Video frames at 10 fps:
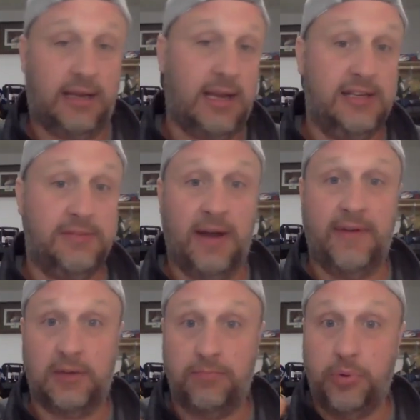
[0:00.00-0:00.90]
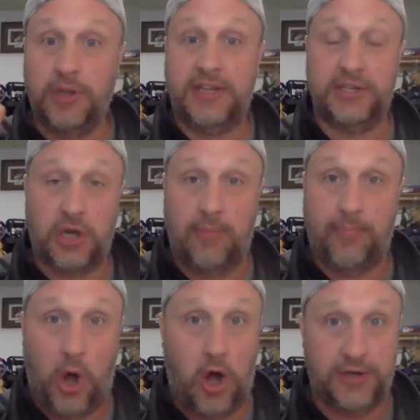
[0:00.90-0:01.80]
As a matter of fact, put this on
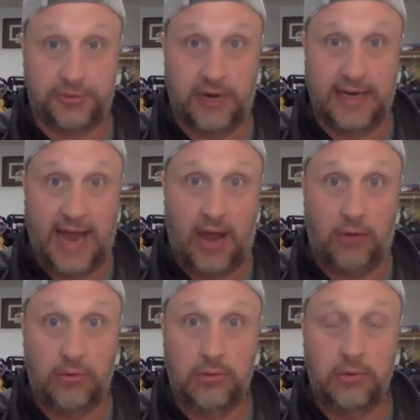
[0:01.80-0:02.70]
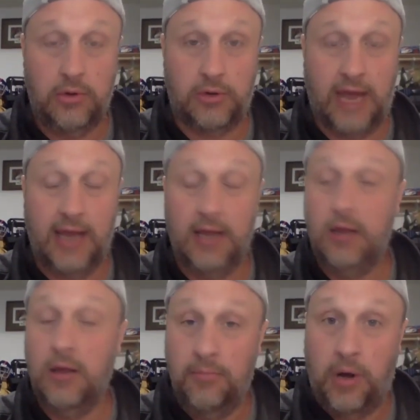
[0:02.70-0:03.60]
pause right now. Okay,
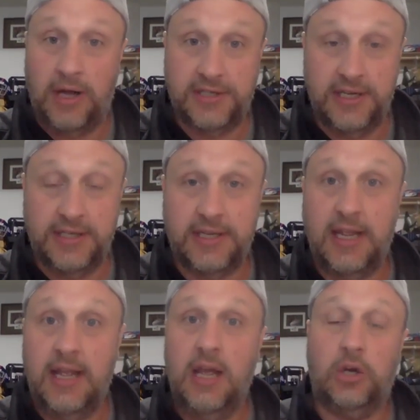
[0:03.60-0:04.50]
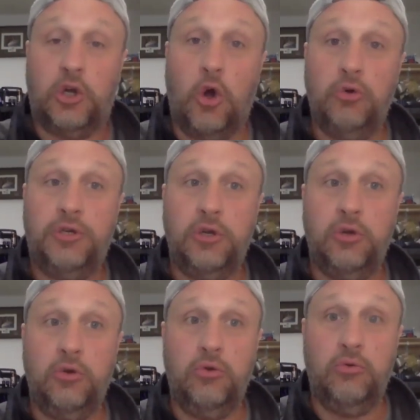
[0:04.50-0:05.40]
pause this. Go
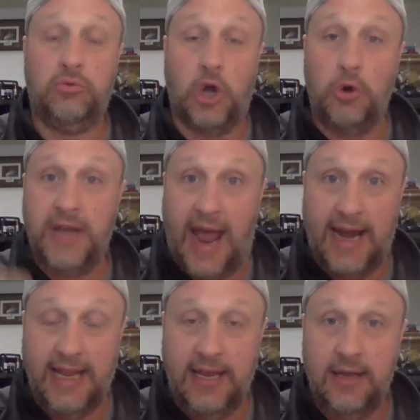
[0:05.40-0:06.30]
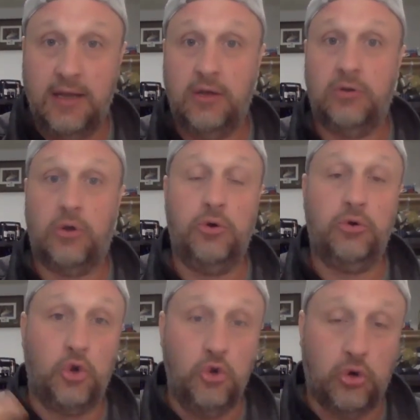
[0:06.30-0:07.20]
to GoDaddy. Go to
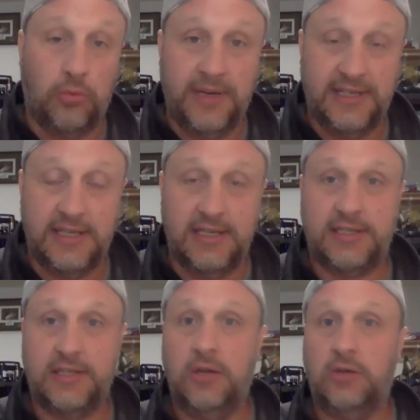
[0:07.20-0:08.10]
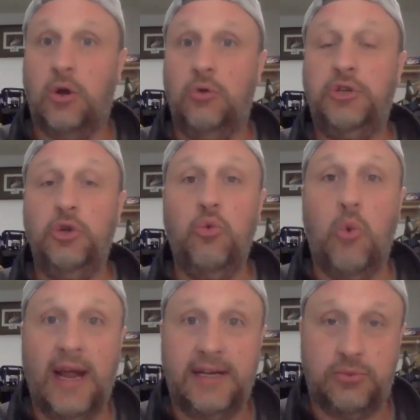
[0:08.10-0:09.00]
Google Business. Go to
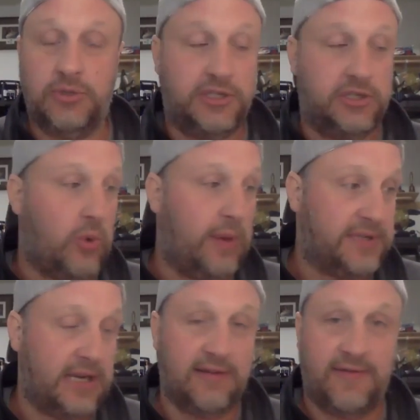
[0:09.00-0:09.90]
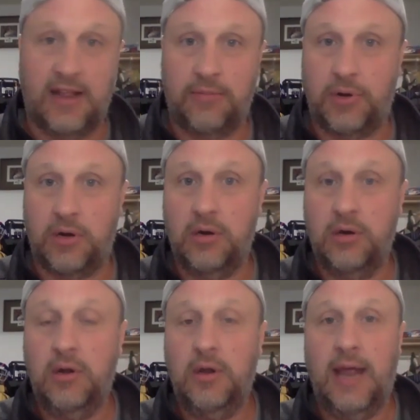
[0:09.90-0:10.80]
Wix, which is a website developer,
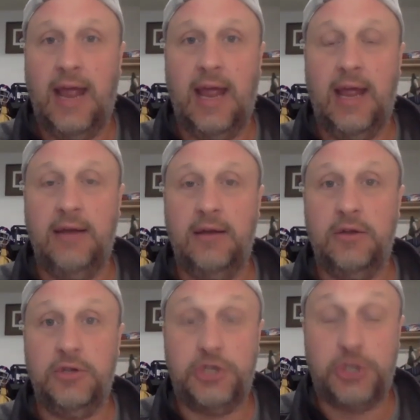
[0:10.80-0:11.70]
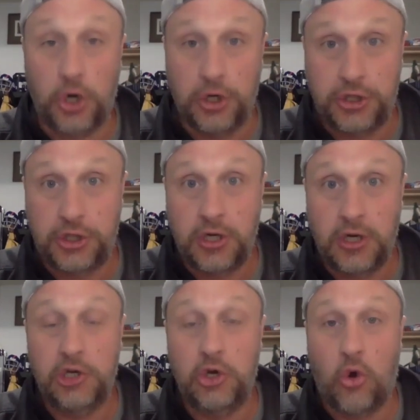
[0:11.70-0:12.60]
and search
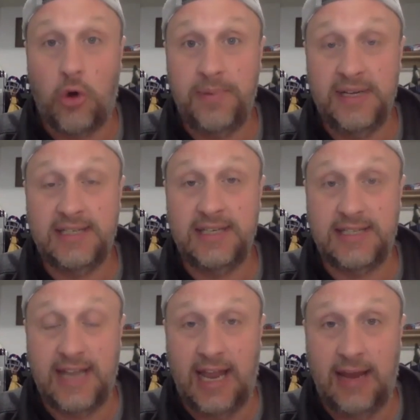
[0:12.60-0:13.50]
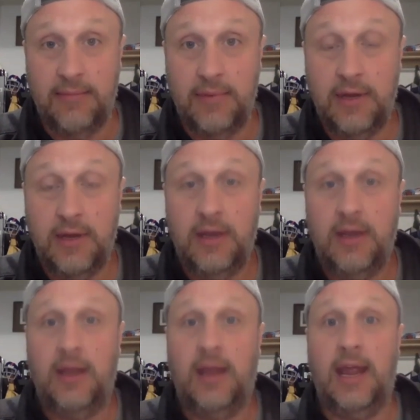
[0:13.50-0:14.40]
your business name
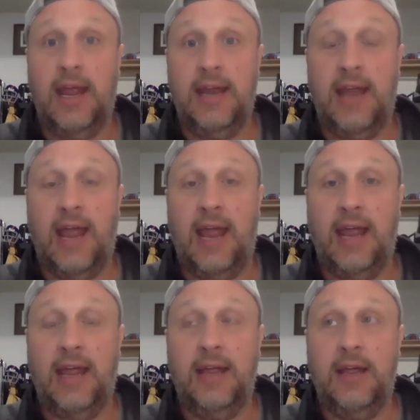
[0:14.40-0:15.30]
in a